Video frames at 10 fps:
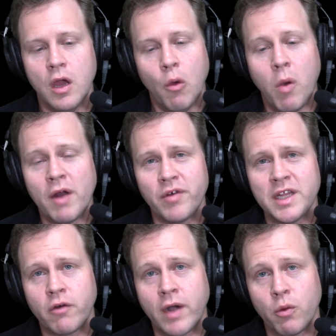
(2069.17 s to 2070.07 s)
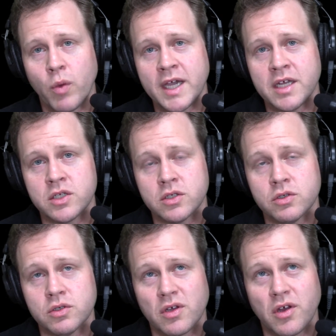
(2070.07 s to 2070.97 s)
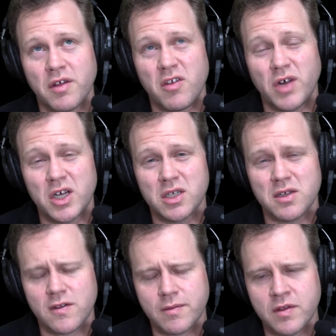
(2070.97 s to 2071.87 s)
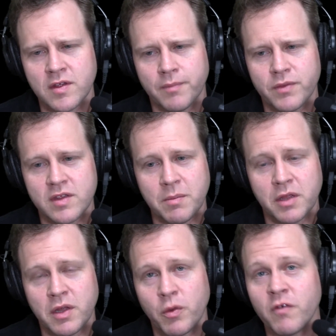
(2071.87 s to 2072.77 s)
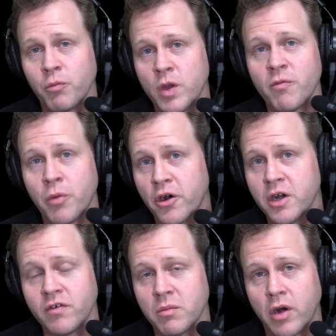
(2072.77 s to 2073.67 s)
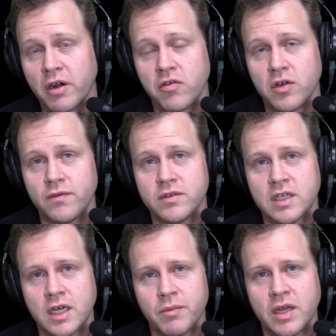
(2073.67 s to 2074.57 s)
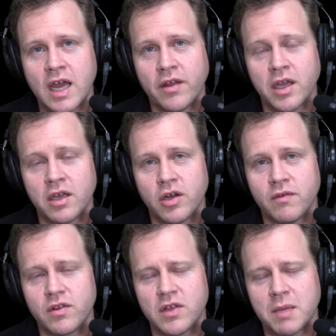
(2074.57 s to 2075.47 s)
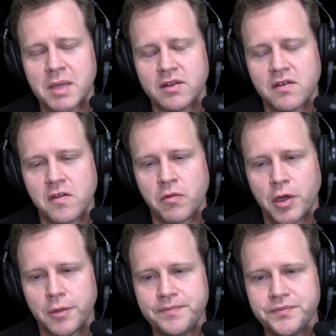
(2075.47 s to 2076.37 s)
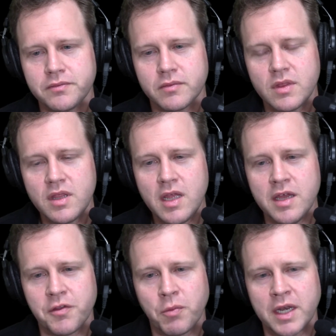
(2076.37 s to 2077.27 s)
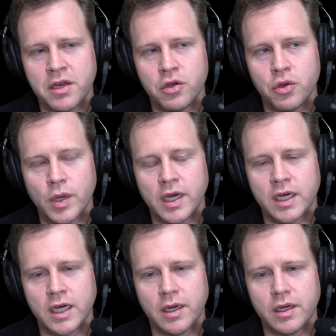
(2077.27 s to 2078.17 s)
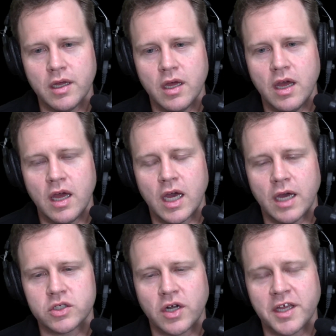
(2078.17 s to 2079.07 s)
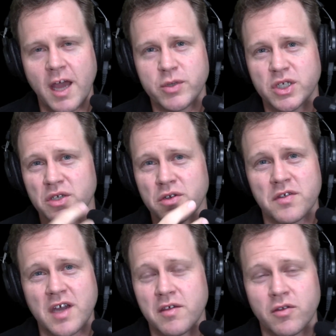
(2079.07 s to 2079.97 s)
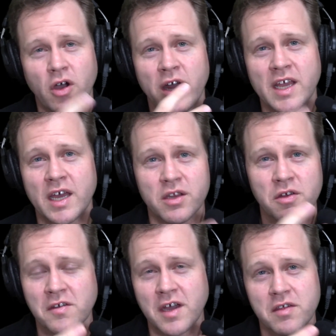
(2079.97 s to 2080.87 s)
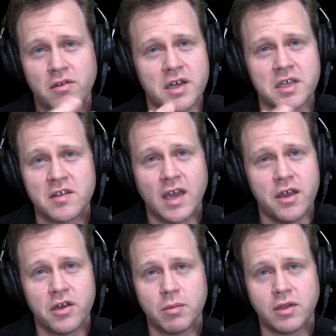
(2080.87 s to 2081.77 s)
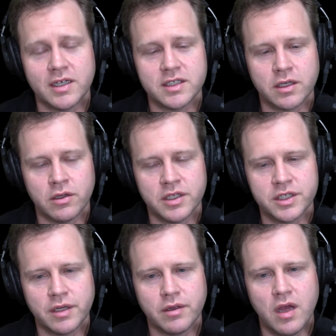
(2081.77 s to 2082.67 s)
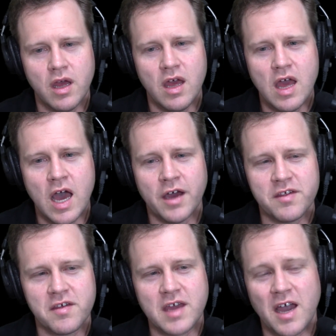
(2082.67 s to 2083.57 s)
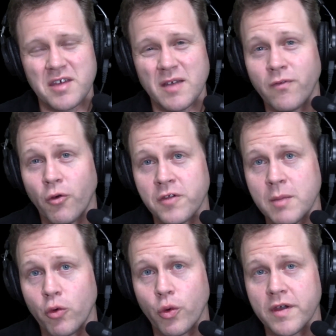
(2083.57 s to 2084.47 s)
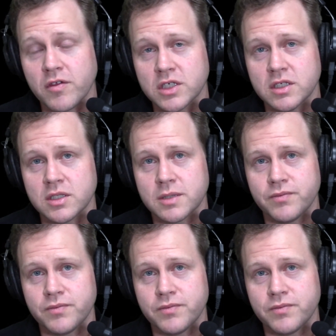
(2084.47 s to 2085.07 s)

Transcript: One really great way to kind of structure this is something that we've borrowed from Microsoft and how they kind of think about this as well, is when you are trying to capture use cases or ideate use cases or ideas of how you could apply technology. It's just asking 4 simple questions.